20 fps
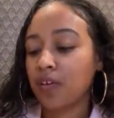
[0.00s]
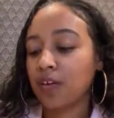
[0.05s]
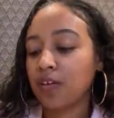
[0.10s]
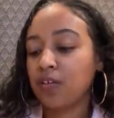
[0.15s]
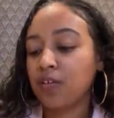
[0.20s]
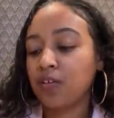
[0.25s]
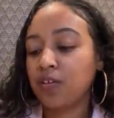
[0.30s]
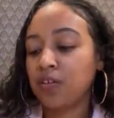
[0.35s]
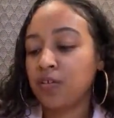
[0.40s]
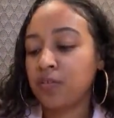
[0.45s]

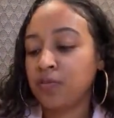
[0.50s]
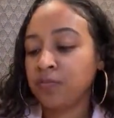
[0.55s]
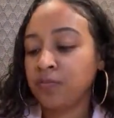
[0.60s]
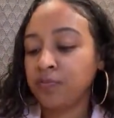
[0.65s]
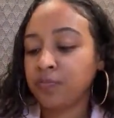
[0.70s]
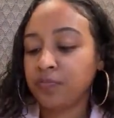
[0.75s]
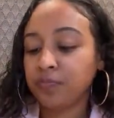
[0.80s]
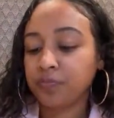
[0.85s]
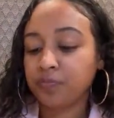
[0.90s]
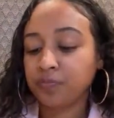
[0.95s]
because
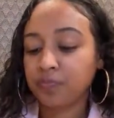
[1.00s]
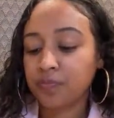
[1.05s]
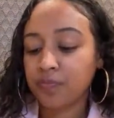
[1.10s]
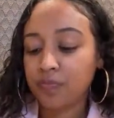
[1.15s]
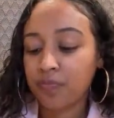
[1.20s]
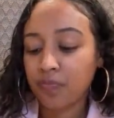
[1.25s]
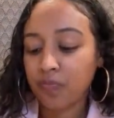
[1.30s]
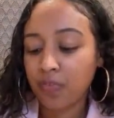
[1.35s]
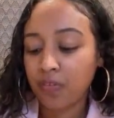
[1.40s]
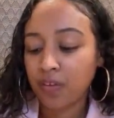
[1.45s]

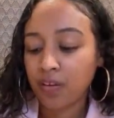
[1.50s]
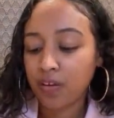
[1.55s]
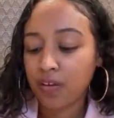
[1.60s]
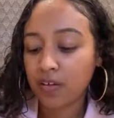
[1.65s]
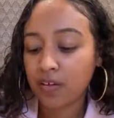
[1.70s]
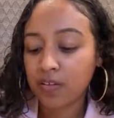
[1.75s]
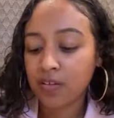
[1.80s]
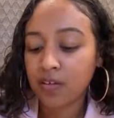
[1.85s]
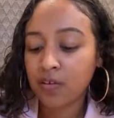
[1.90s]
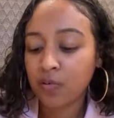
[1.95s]

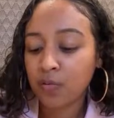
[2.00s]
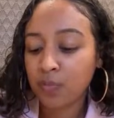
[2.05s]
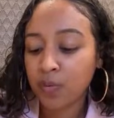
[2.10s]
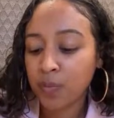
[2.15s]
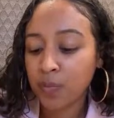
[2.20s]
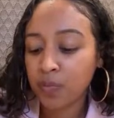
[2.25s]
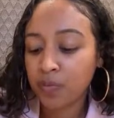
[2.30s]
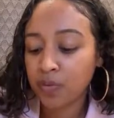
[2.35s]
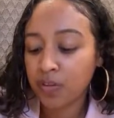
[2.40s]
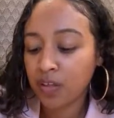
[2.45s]
I know
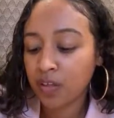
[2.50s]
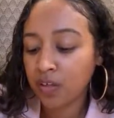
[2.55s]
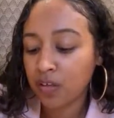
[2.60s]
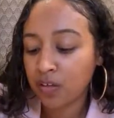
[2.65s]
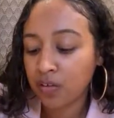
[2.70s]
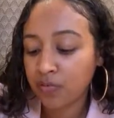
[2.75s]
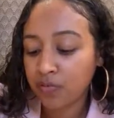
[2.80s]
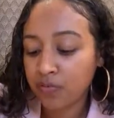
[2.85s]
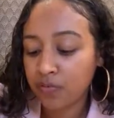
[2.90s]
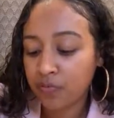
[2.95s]
people think
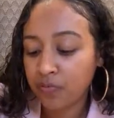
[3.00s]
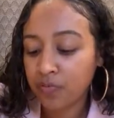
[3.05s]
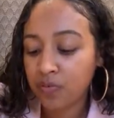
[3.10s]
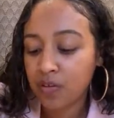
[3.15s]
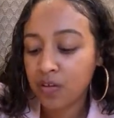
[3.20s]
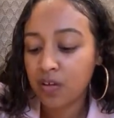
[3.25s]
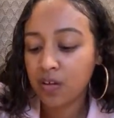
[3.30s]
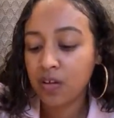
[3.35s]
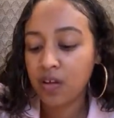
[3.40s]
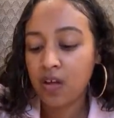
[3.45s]
of
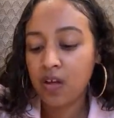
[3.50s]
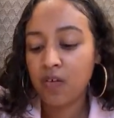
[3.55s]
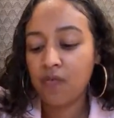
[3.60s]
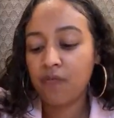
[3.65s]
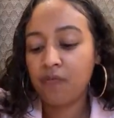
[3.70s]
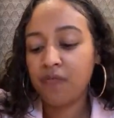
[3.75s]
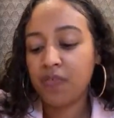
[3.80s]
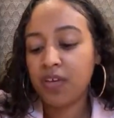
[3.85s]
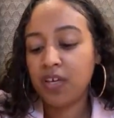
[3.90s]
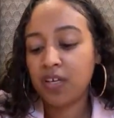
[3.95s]

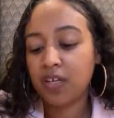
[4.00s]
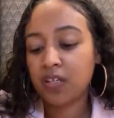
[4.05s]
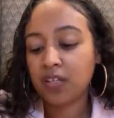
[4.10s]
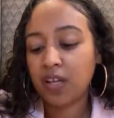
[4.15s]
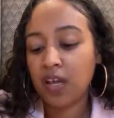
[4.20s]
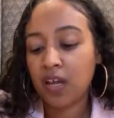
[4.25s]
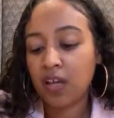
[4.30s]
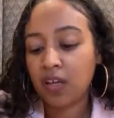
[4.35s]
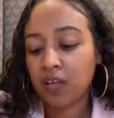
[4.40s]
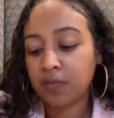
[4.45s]
vegan
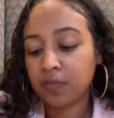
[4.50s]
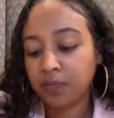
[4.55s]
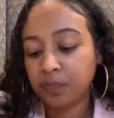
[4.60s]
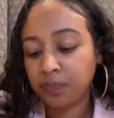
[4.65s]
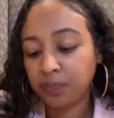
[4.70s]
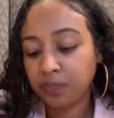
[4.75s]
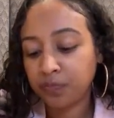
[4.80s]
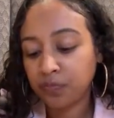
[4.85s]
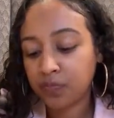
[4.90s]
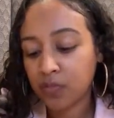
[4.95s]
like,
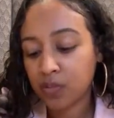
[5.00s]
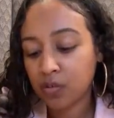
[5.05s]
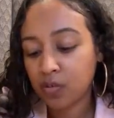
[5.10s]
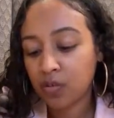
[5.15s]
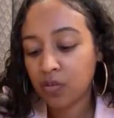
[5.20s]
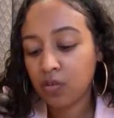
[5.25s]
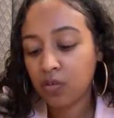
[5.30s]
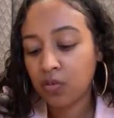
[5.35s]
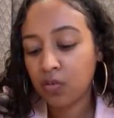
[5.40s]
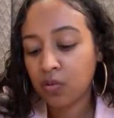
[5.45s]

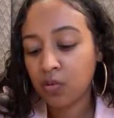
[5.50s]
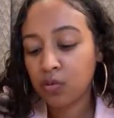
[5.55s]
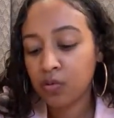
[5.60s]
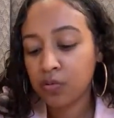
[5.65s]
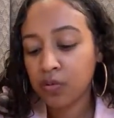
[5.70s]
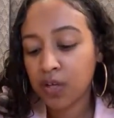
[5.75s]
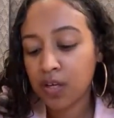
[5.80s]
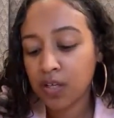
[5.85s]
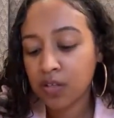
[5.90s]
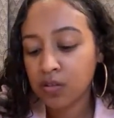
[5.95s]
oh, all you
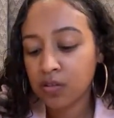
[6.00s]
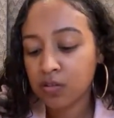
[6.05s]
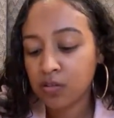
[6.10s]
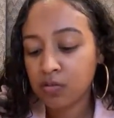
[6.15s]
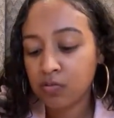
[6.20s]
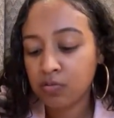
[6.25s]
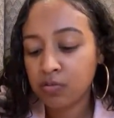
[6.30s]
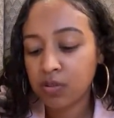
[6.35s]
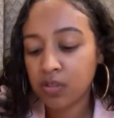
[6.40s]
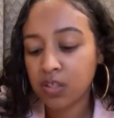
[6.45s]
guys
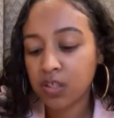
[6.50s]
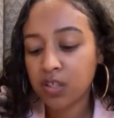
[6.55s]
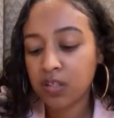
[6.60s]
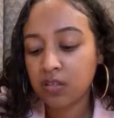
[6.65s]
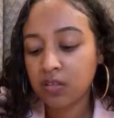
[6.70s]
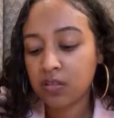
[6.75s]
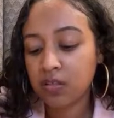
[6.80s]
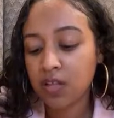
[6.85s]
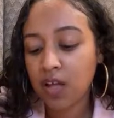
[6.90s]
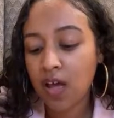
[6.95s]
do is eat
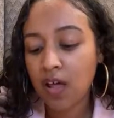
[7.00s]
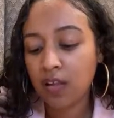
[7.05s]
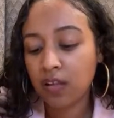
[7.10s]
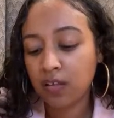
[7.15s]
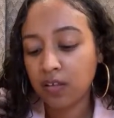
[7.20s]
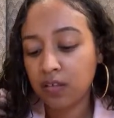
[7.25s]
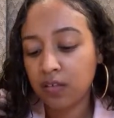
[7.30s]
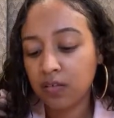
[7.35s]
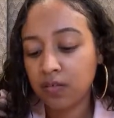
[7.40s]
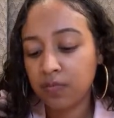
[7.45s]

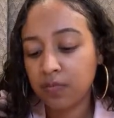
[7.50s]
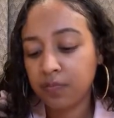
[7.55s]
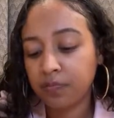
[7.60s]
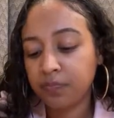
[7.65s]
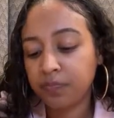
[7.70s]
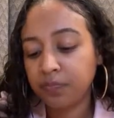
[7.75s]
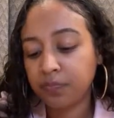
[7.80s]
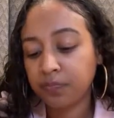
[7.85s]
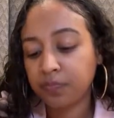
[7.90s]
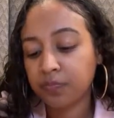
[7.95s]
salad.
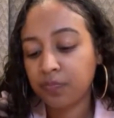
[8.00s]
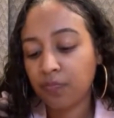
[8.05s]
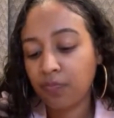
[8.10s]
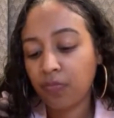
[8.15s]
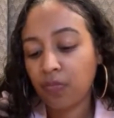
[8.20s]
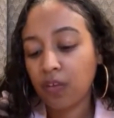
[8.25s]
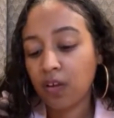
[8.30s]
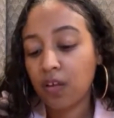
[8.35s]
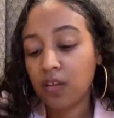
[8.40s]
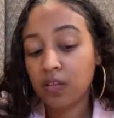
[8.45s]

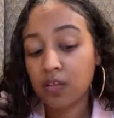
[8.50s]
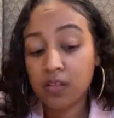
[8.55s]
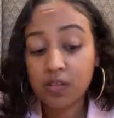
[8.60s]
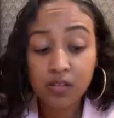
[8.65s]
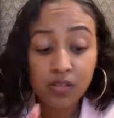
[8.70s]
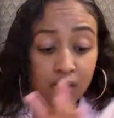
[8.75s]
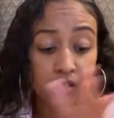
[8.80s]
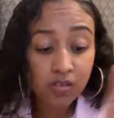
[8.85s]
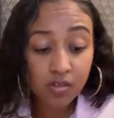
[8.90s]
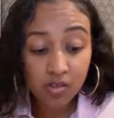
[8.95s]
Does
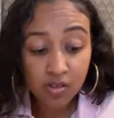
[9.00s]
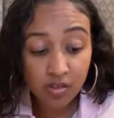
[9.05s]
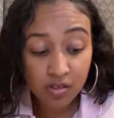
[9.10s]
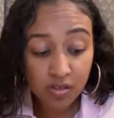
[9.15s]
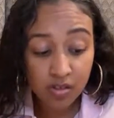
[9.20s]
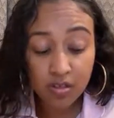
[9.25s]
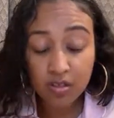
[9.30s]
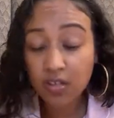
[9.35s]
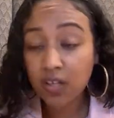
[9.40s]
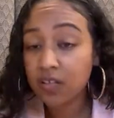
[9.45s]
this just
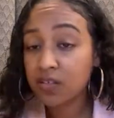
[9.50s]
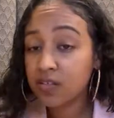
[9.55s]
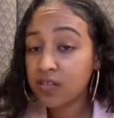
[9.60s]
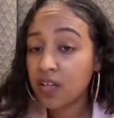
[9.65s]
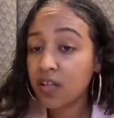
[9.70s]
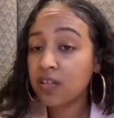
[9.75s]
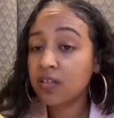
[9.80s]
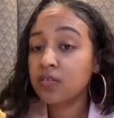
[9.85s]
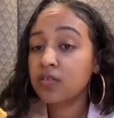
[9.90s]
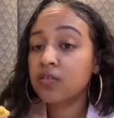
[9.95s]
look like
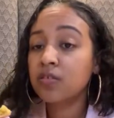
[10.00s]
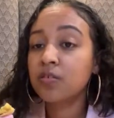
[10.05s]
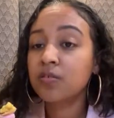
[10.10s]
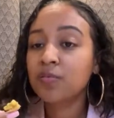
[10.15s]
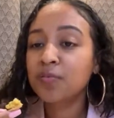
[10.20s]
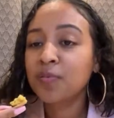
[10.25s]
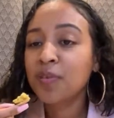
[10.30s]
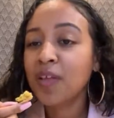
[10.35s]
salad to you?